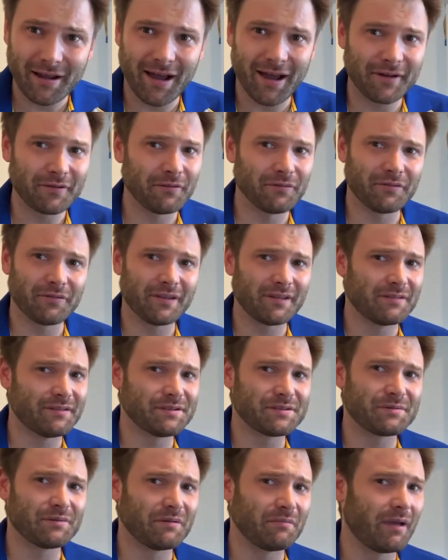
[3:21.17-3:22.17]
I don't think
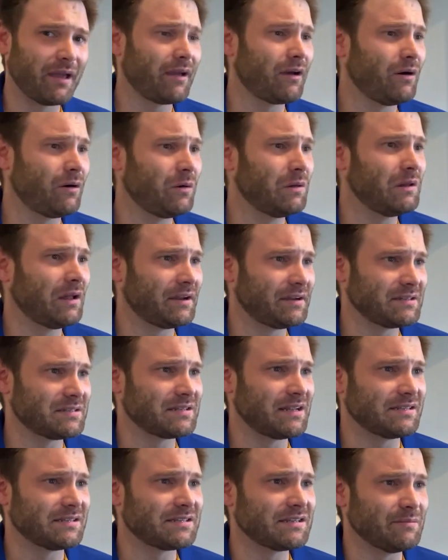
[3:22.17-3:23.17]
this would make a whole lot of
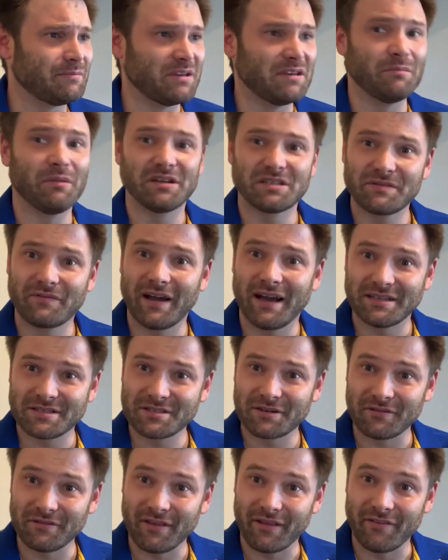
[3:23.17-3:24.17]
sense to me much
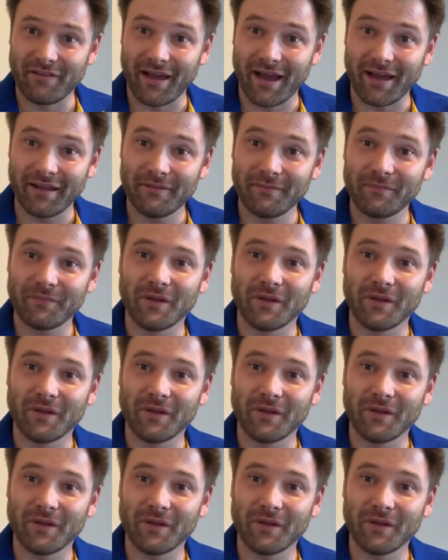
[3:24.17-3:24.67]
faster than that.